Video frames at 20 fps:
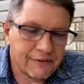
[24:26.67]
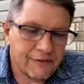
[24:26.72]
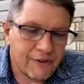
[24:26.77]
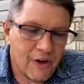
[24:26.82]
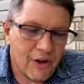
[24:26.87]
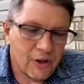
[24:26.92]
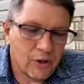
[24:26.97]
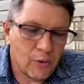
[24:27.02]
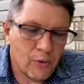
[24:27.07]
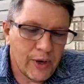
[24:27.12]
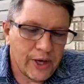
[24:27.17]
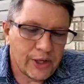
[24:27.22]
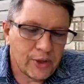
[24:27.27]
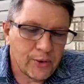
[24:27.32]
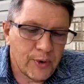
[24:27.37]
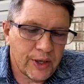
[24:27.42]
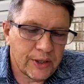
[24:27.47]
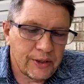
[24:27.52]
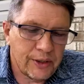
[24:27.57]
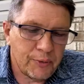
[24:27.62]
fall away
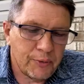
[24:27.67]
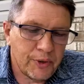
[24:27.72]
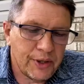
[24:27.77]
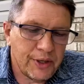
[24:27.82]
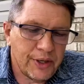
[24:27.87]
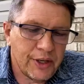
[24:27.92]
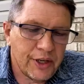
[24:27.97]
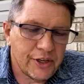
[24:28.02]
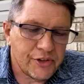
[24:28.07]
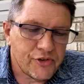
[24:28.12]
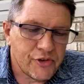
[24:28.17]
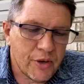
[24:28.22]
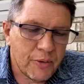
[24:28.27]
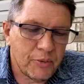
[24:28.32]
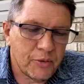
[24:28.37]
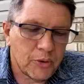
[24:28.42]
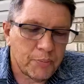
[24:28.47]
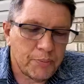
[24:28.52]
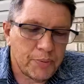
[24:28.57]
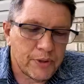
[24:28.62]
quickly when
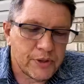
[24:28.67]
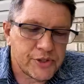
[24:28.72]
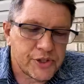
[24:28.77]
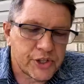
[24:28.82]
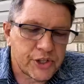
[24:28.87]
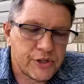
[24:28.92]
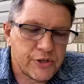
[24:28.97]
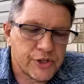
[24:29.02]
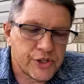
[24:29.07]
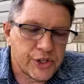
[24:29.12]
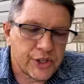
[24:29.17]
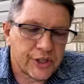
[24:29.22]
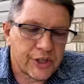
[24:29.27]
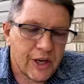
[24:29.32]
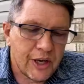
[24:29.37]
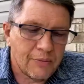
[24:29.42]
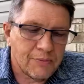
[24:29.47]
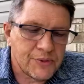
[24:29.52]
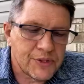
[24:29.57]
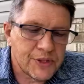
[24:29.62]
trouble or persecution
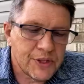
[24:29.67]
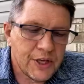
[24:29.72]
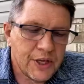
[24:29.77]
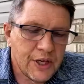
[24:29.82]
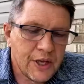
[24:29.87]
comes.